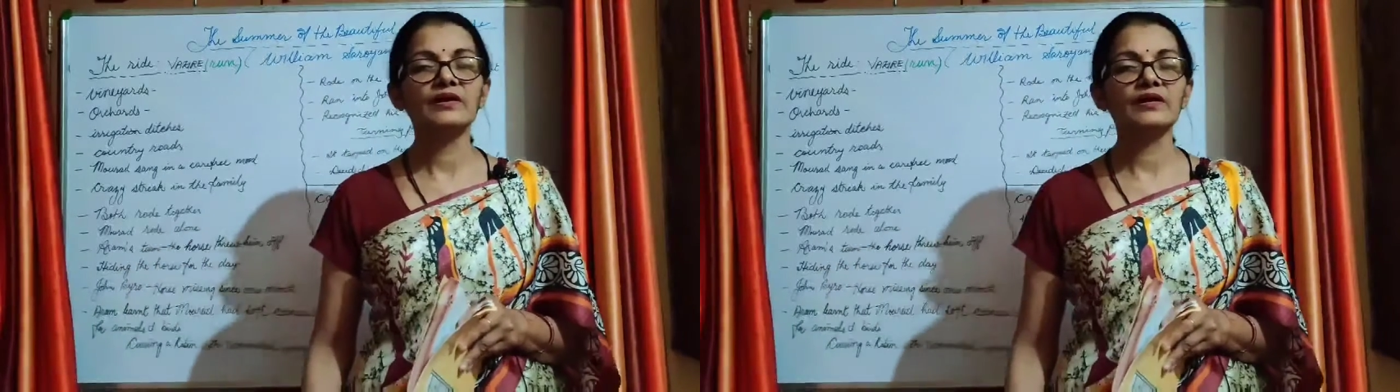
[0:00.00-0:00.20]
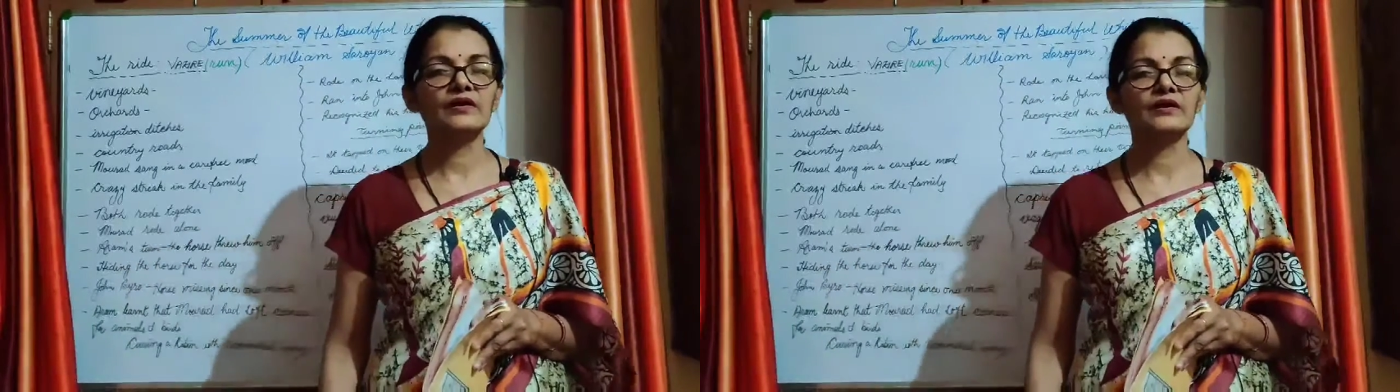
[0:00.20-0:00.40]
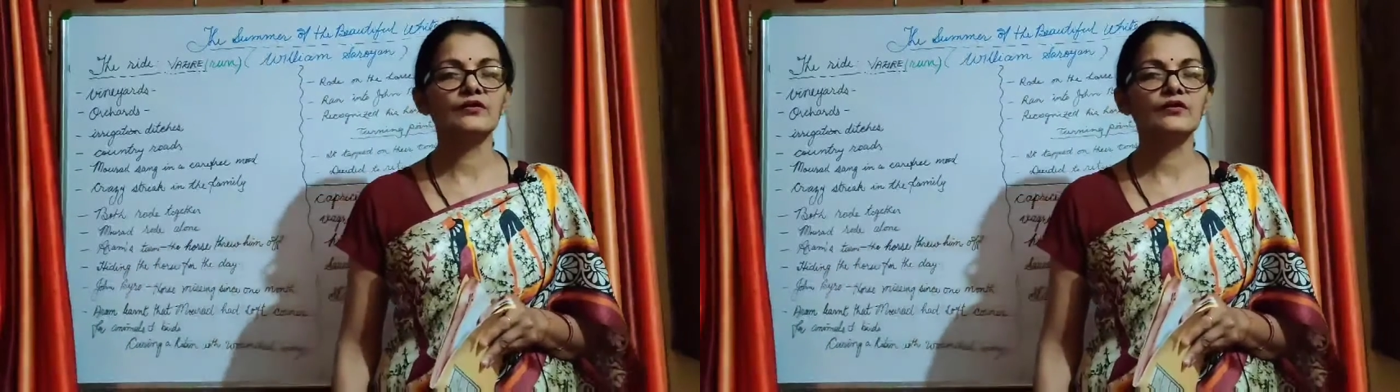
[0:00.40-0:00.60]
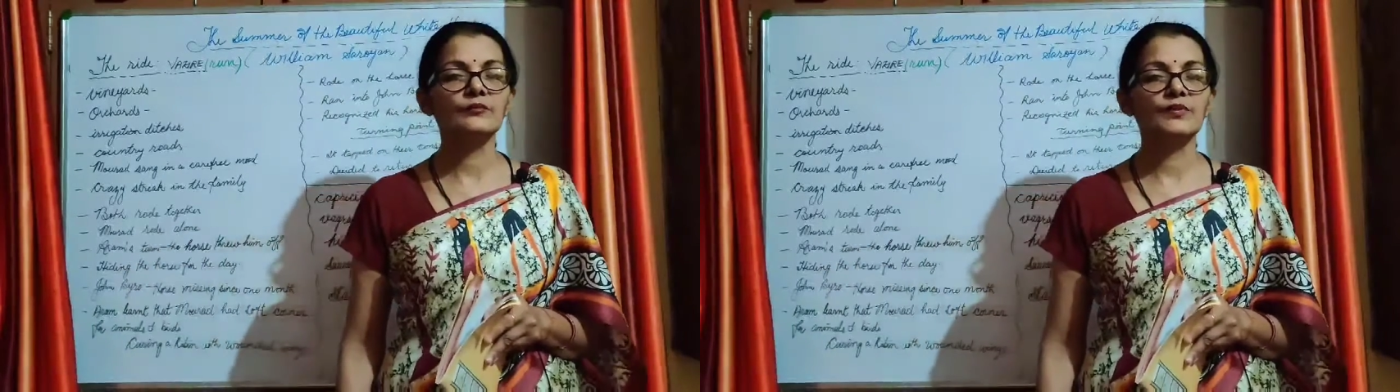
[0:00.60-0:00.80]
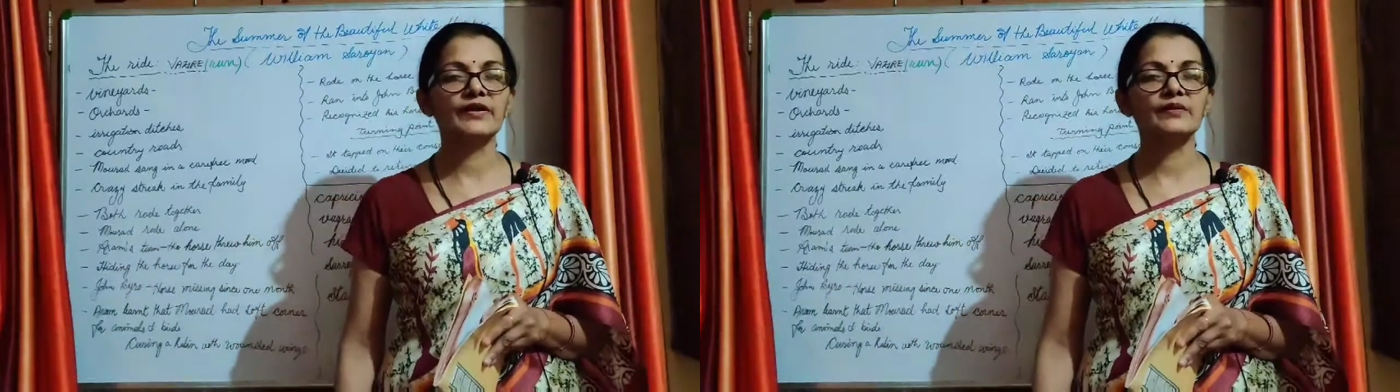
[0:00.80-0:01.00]
He
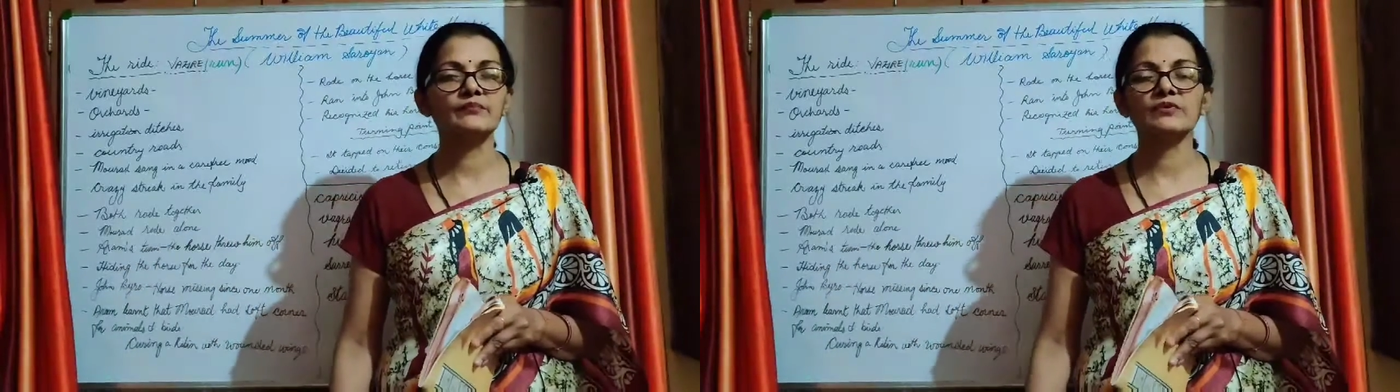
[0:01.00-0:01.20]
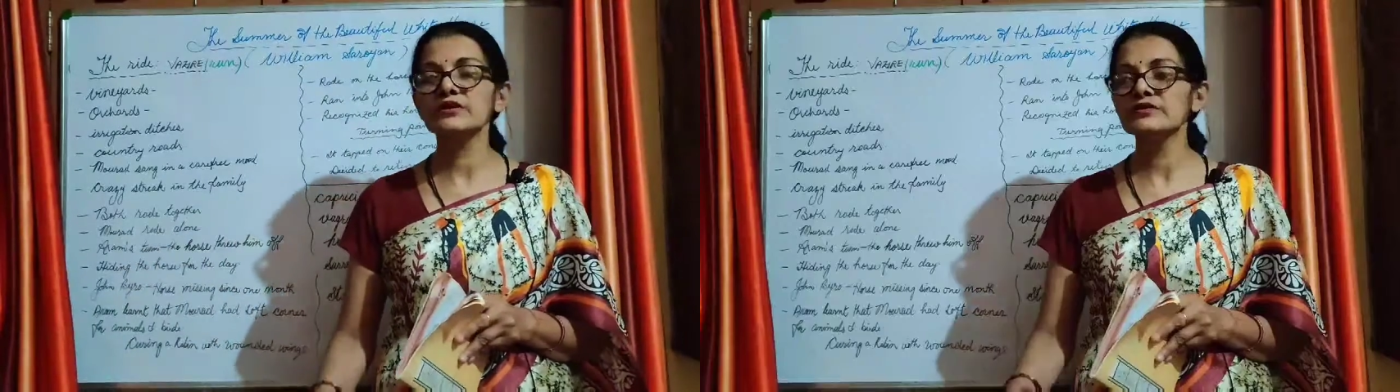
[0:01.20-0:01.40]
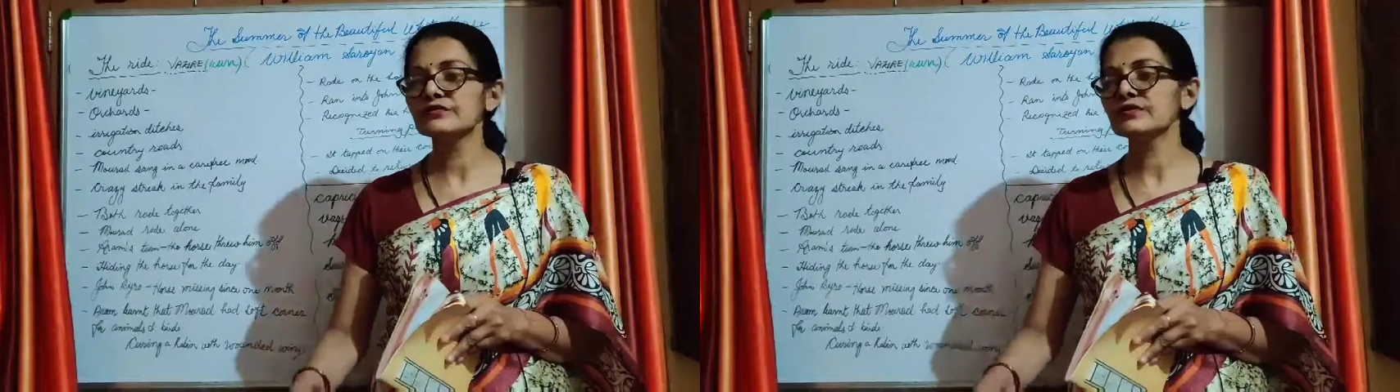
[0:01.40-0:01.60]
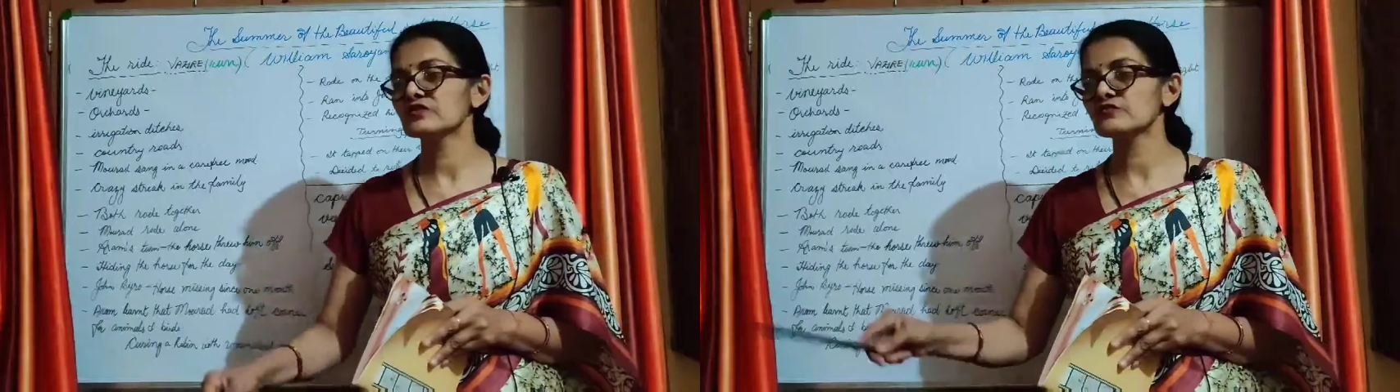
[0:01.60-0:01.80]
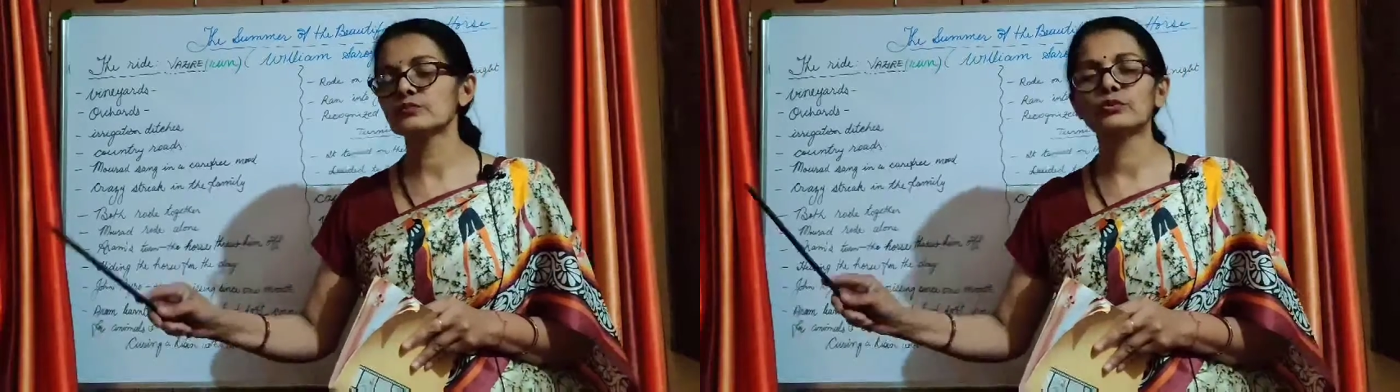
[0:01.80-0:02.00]
cannot blame
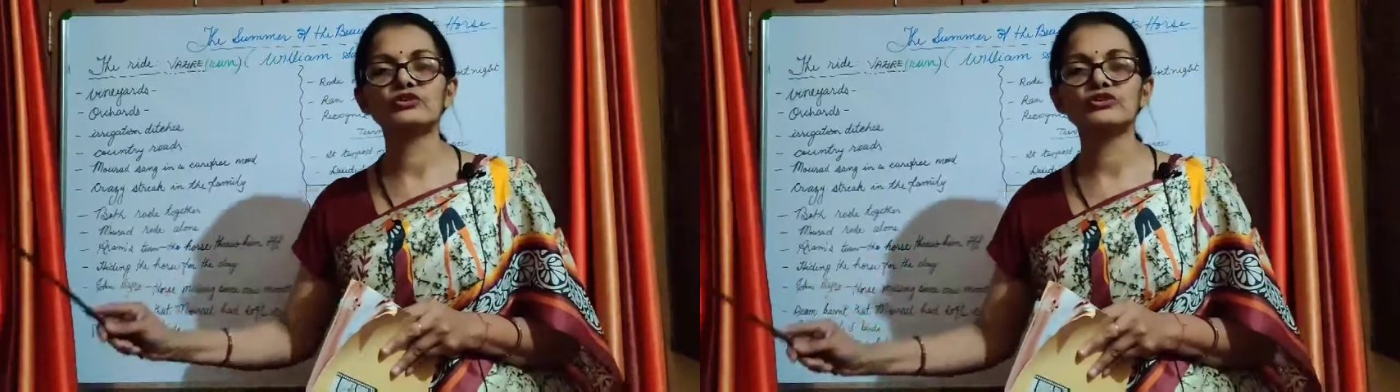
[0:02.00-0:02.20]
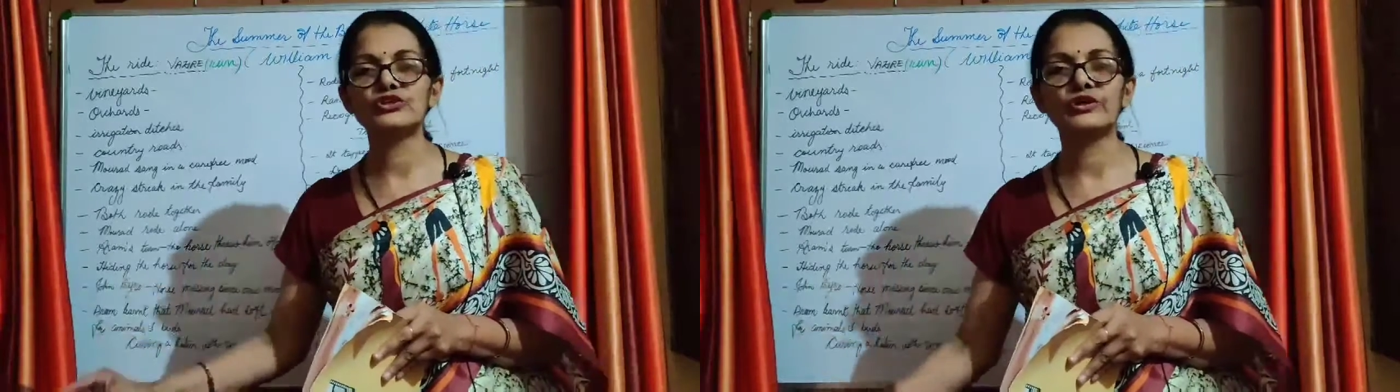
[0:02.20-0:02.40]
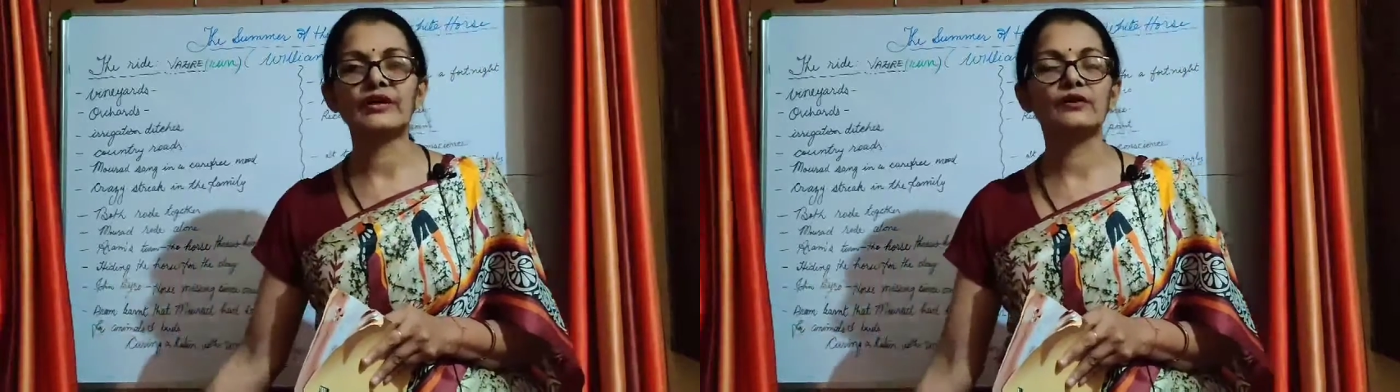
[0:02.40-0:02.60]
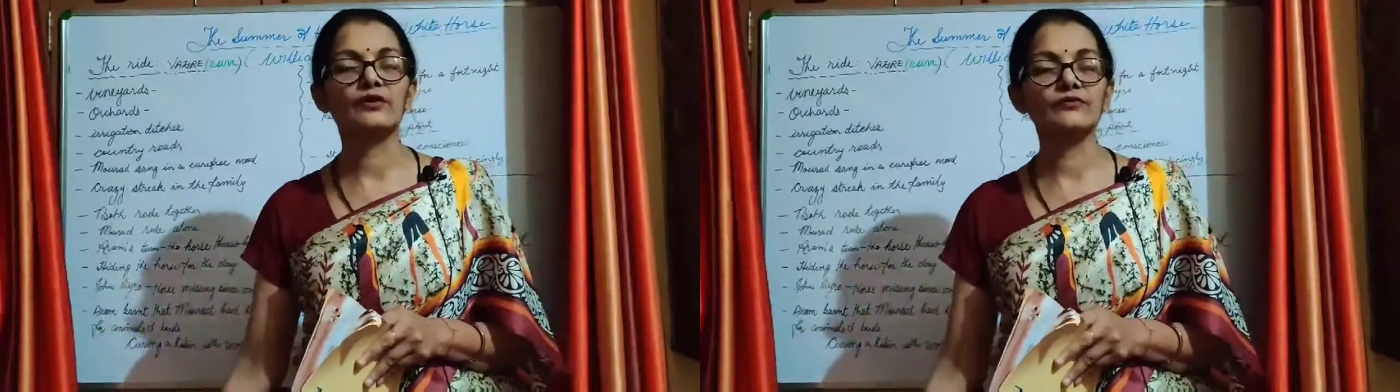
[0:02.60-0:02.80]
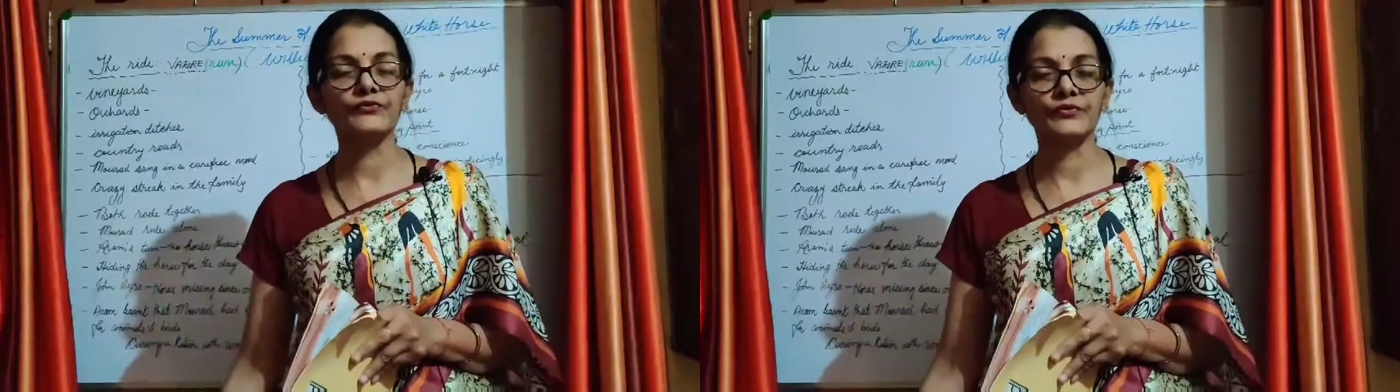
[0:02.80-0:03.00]
even a small
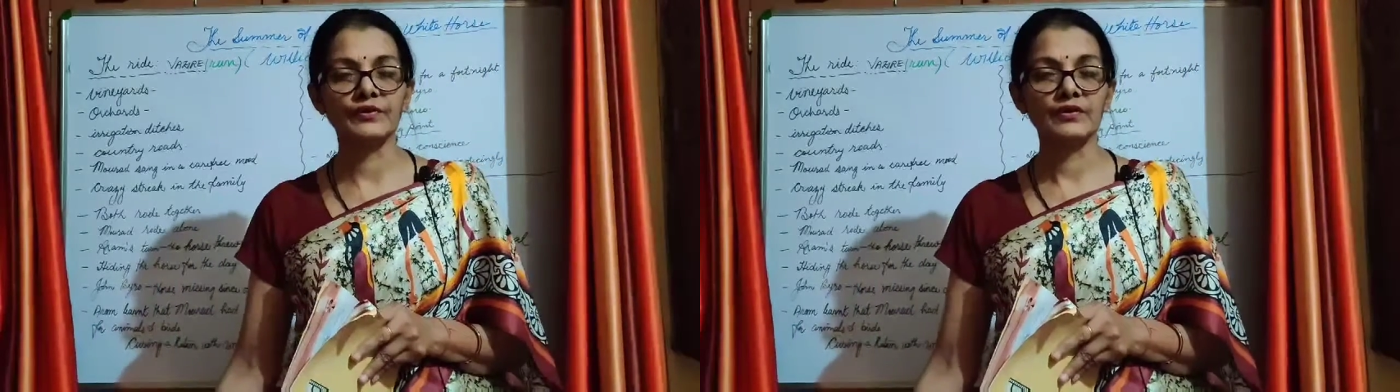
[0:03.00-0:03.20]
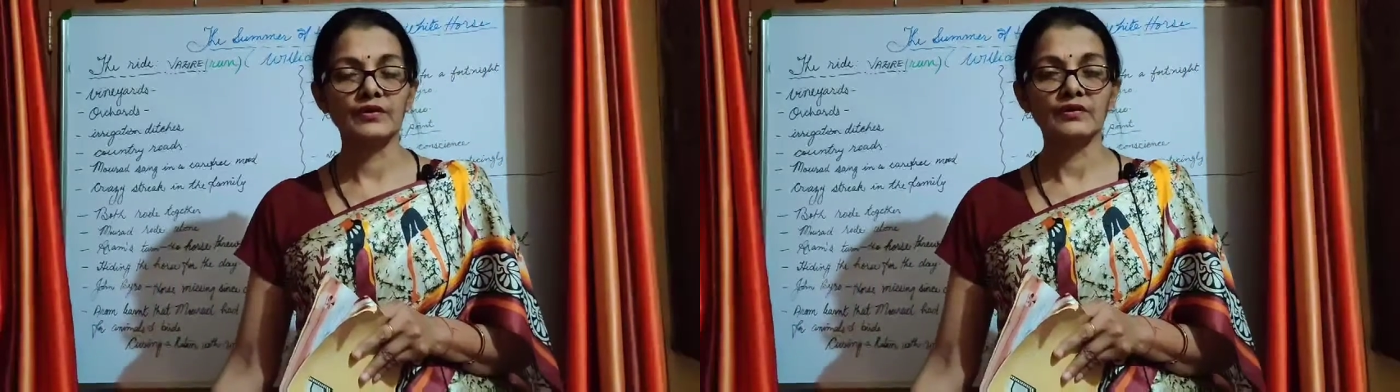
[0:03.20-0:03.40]
child of